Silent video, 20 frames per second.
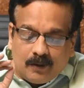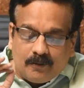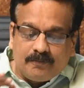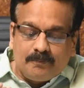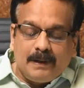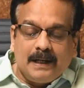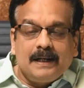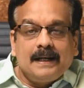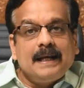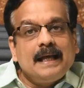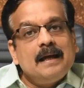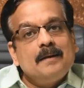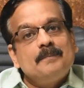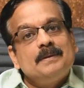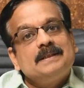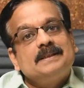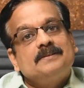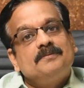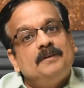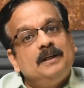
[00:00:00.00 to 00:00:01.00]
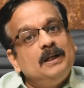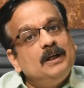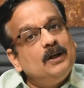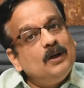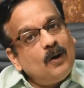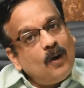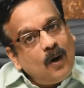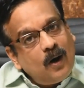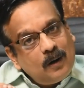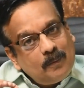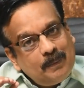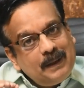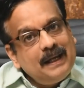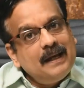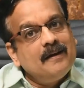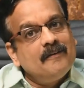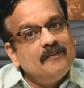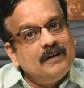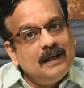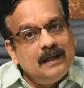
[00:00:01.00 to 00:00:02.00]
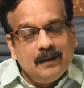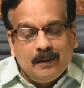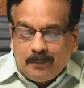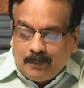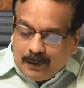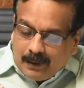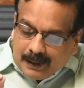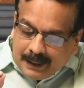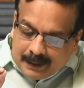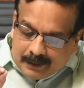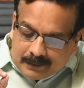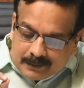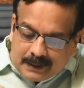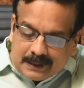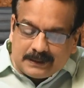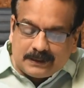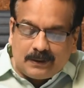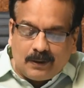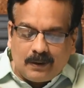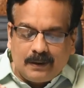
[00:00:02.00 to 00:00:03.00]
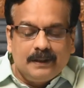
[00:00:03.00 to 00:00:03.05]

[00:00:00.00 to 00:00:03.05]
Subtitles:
mandamus will not be available in this